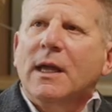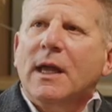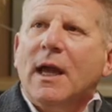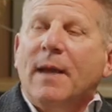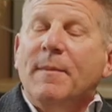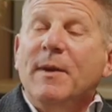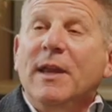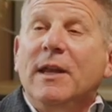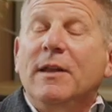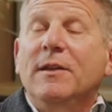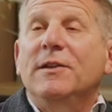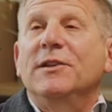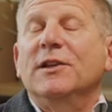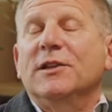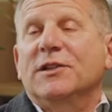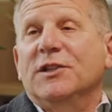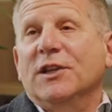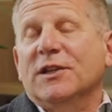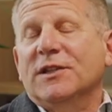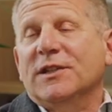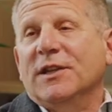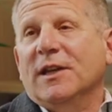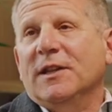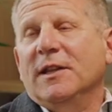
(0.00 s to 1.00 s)
I mean,
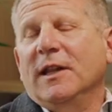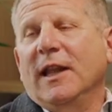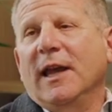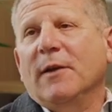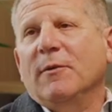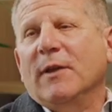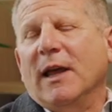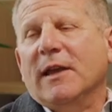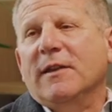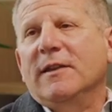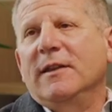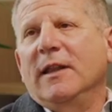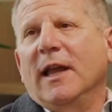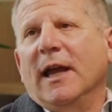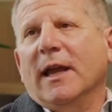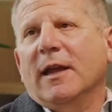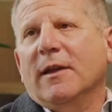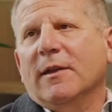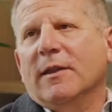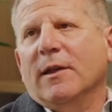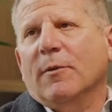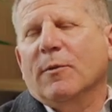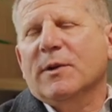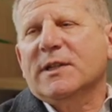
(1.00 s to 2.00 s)
just something like
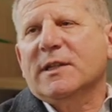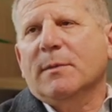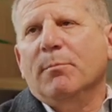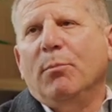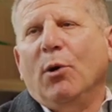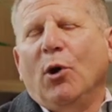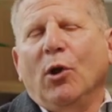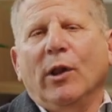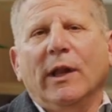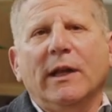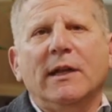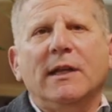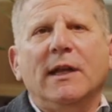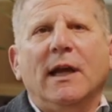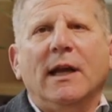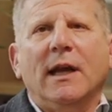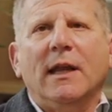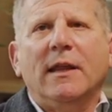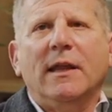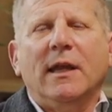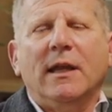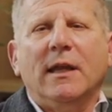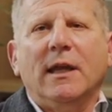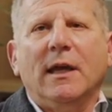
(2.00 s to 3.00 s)
there was some polling done, I
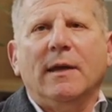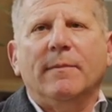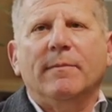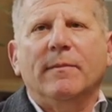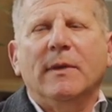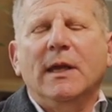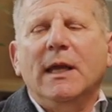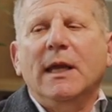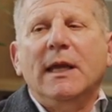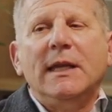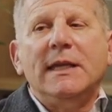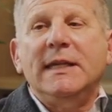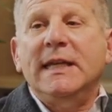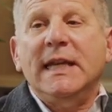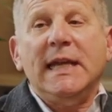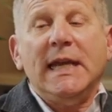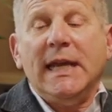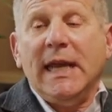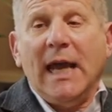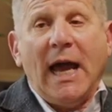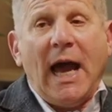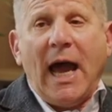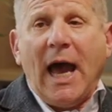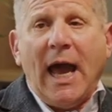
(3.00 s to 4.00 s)
think, and
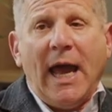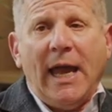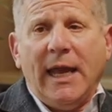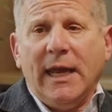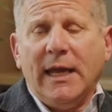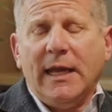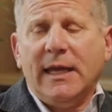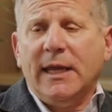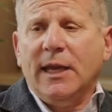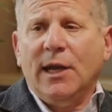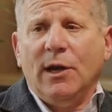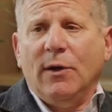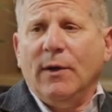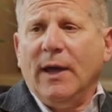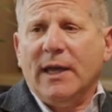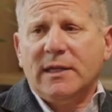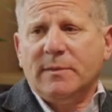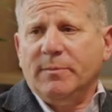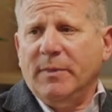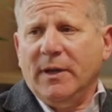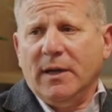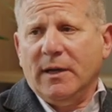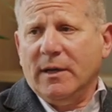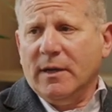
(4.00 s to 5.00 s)
DEI, you know, has
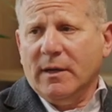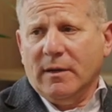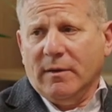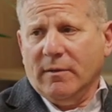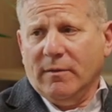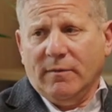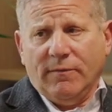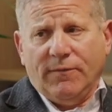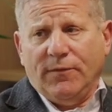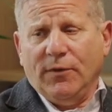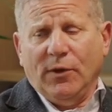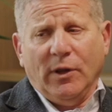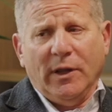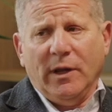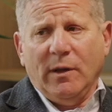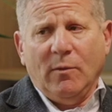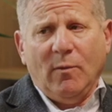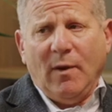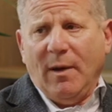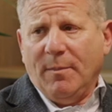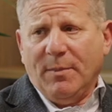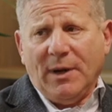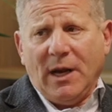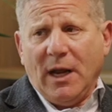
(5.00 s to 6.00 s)
been fully
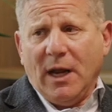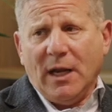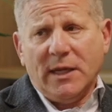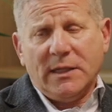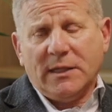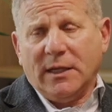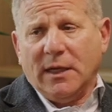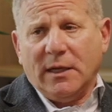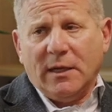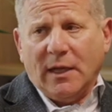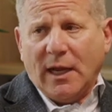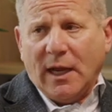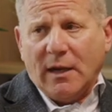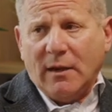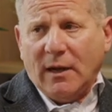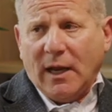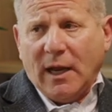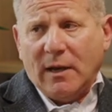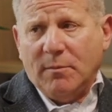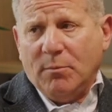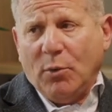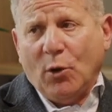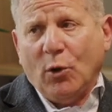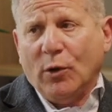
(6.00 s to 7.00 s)
weaponized
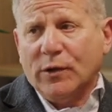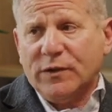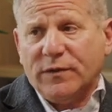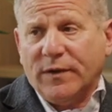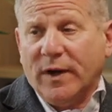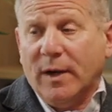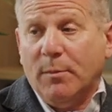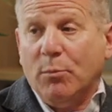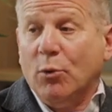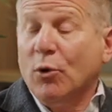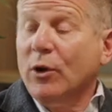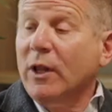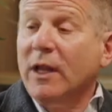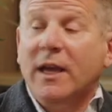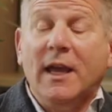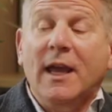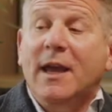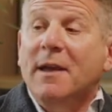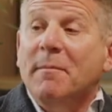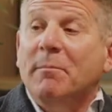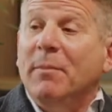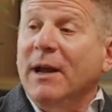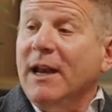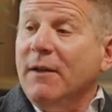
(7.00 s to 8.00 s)
and polls very poorly.
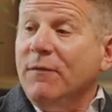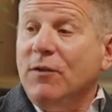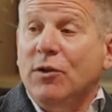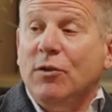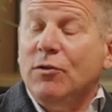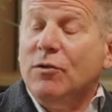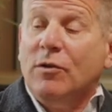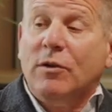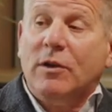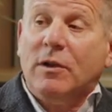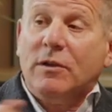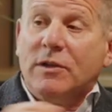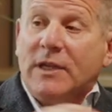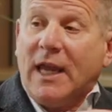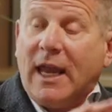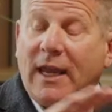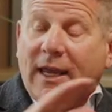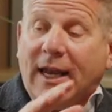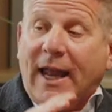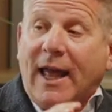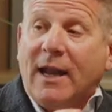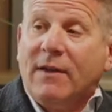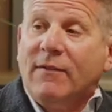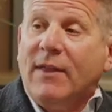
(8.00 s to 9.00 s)
But if you take
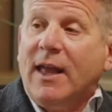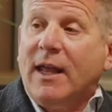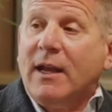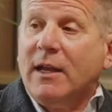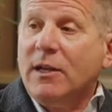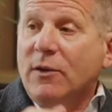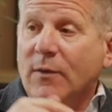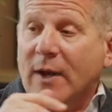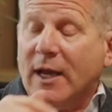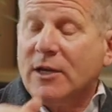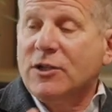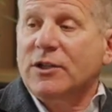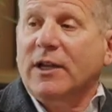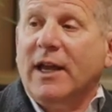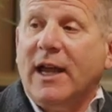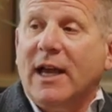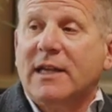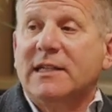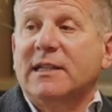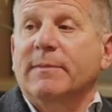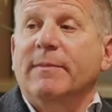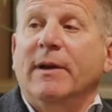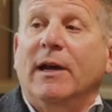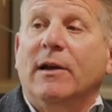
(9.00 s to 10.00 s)
it out of that and you actually
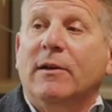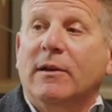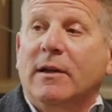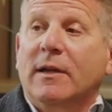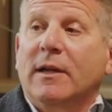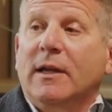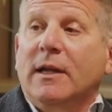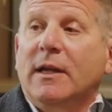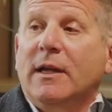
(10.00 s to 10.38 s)
ask about